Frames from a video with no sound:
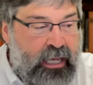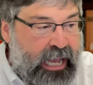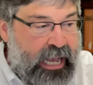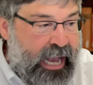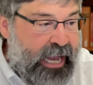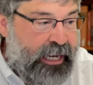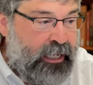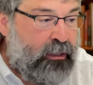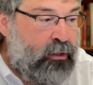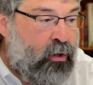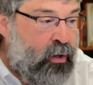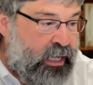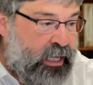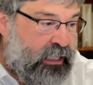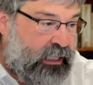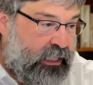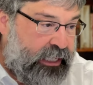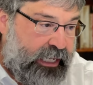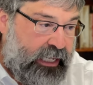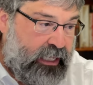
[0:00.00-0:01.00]
And
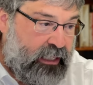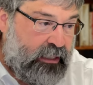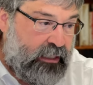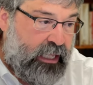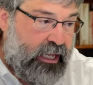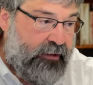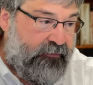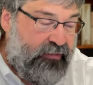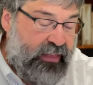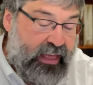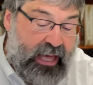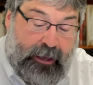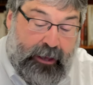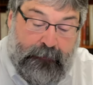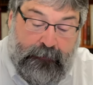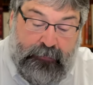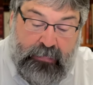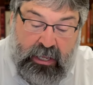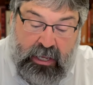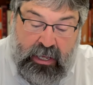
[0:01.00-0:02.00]
loyally love
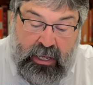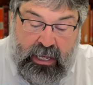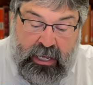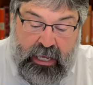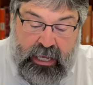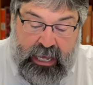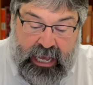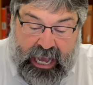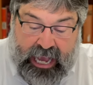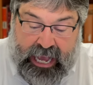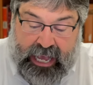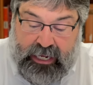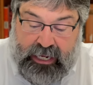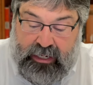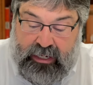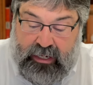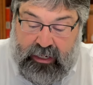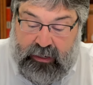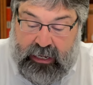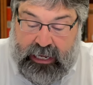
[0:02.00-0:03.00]
them.
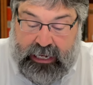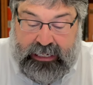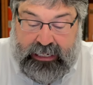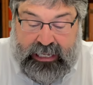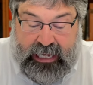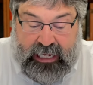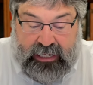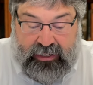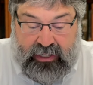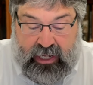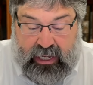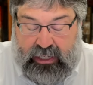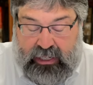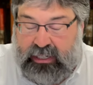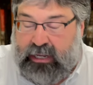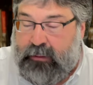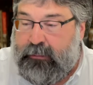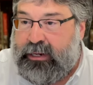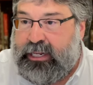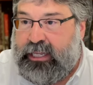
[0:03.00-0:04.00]
And in kissing
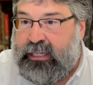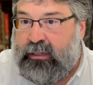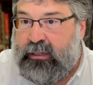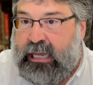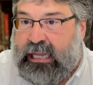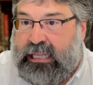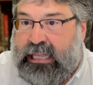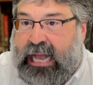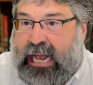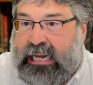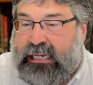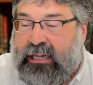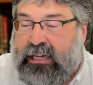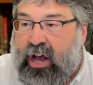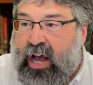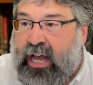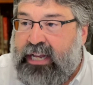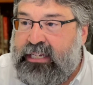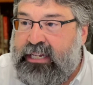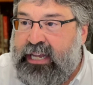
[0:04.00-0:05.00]
somebody in that
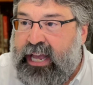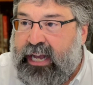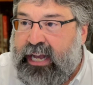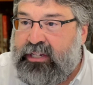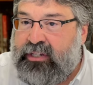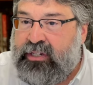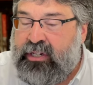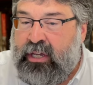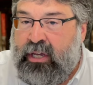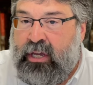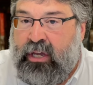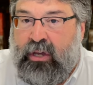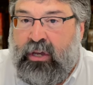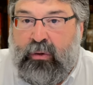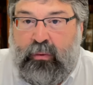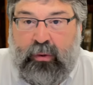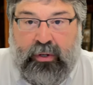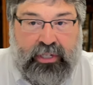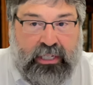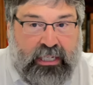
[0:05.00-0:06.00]
context
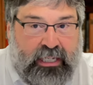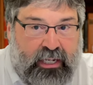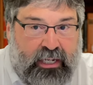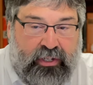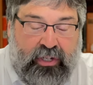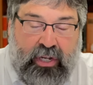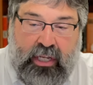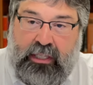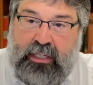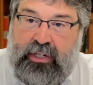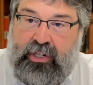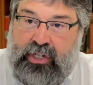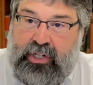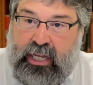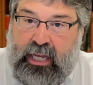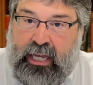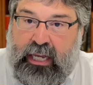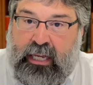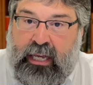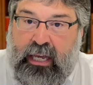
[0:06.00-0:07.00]
was a kiss on the
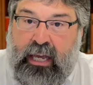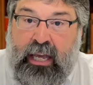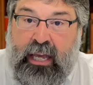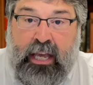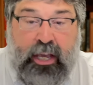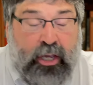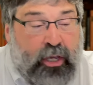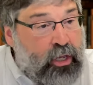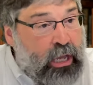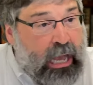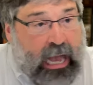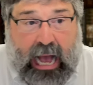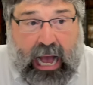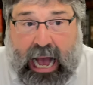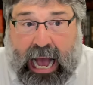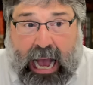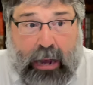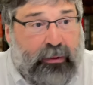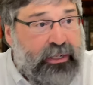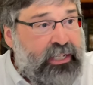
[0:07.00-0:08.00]
cheek.
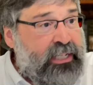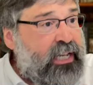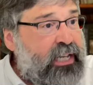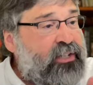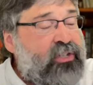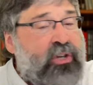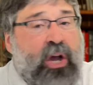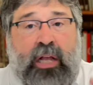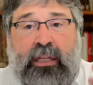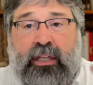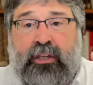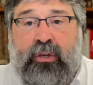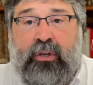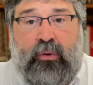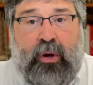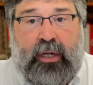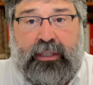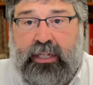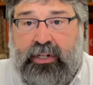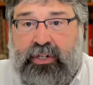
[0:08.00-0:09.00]
I would kiss all of you
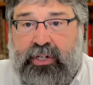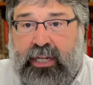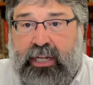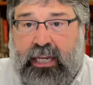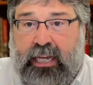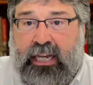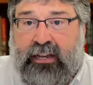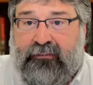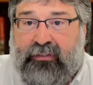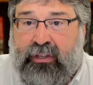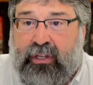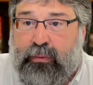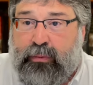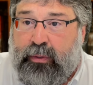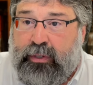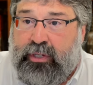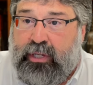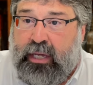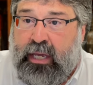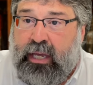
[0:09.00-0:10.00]
on the cheek if this
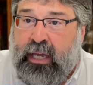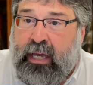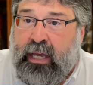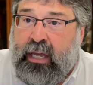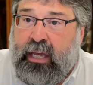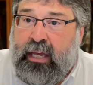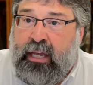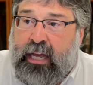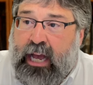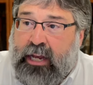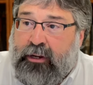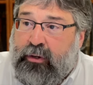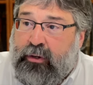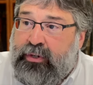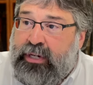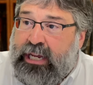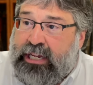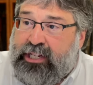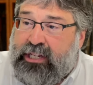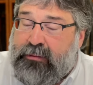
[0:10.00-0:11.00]
was a, a New
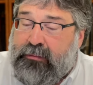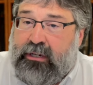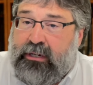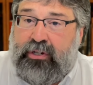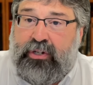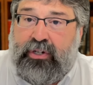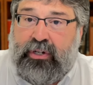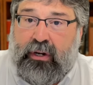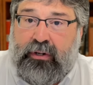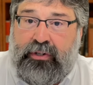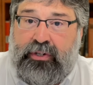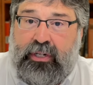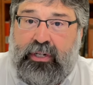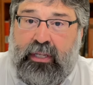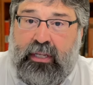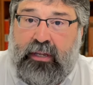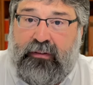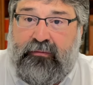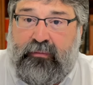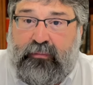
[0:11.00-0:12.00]
Testament church
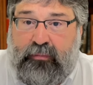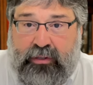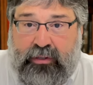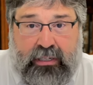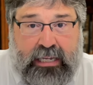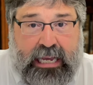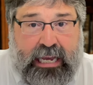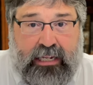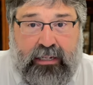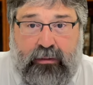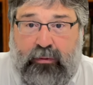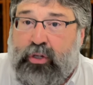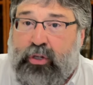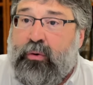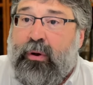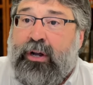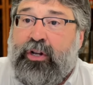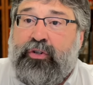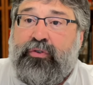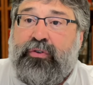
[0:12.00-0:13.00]
in the, say,
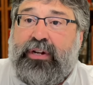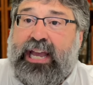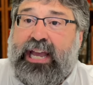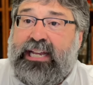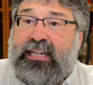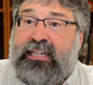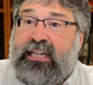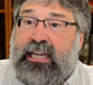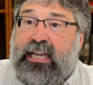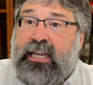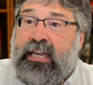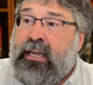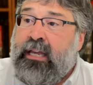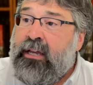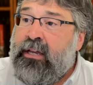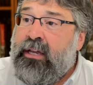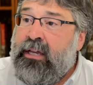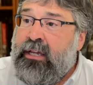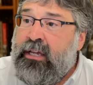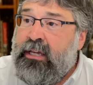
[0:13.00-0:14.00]
200 AD.
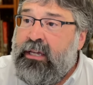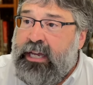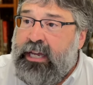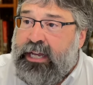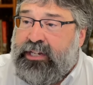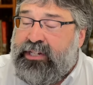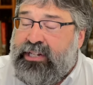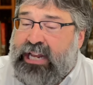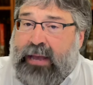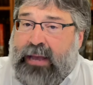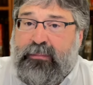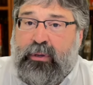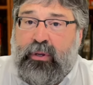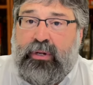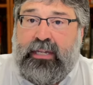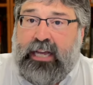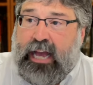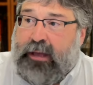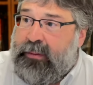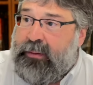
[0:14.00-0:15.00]
Each time
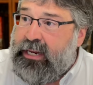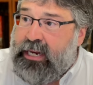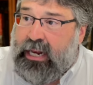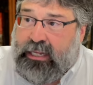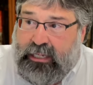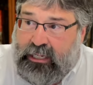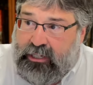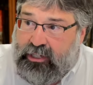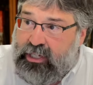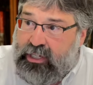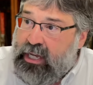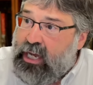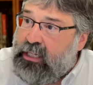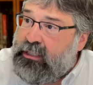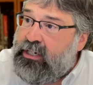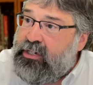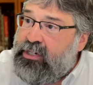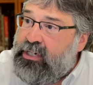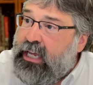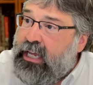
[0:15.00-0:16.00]
you'd come in, I'd kiss you on
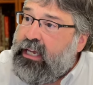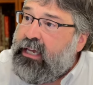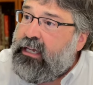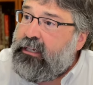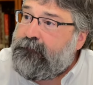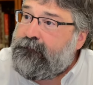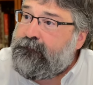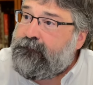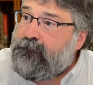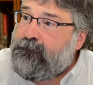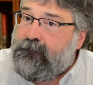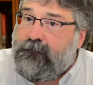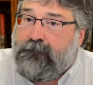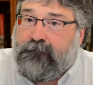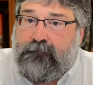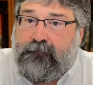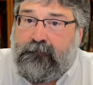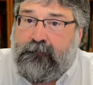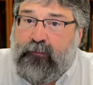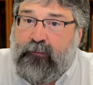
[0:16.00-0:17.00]
the cheek,
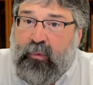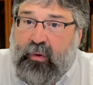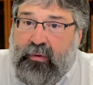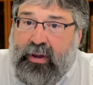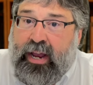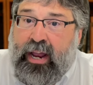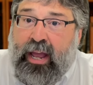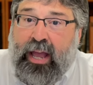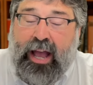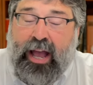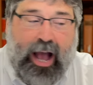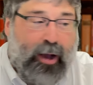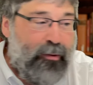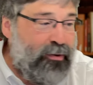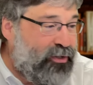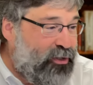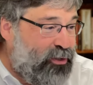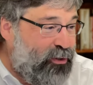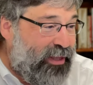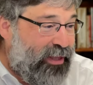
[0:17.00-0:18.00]
right? I
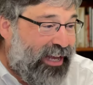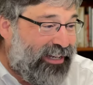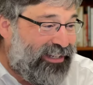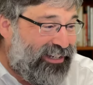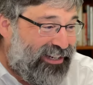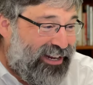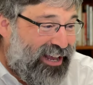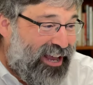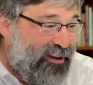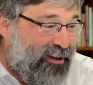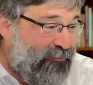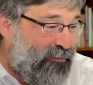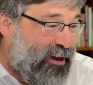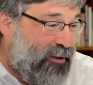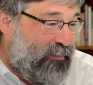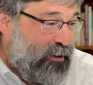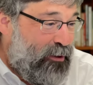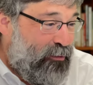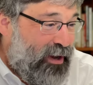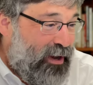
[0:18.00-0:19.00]
wouldn't do that today. It
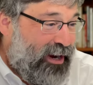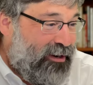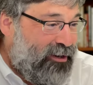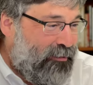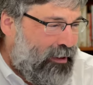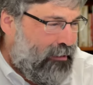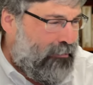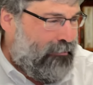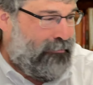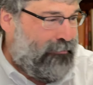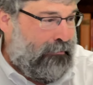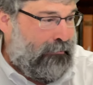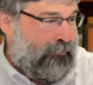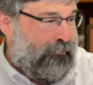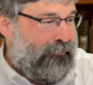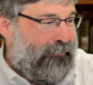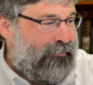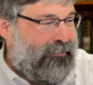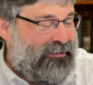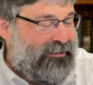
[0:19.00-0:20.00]
might be weird. You,
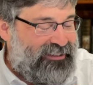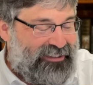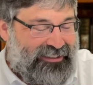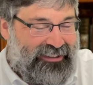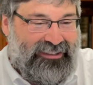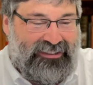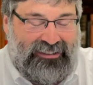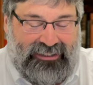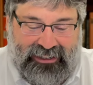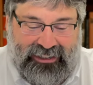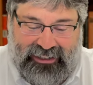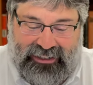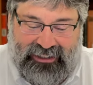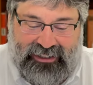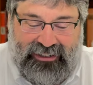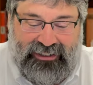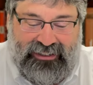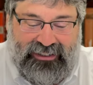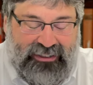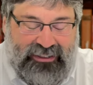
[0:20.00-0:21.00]
might,
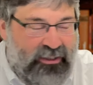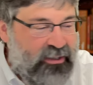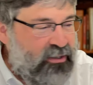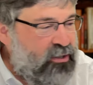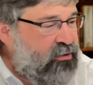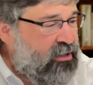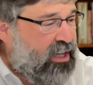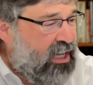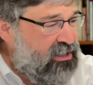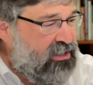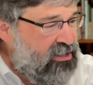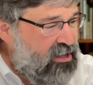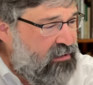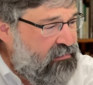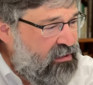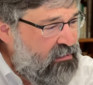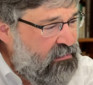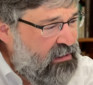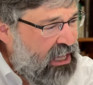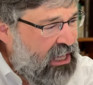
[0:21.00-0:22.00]
you got
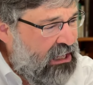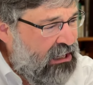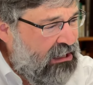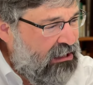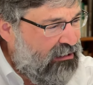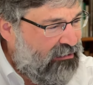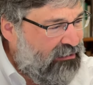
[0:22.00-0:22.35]
something man?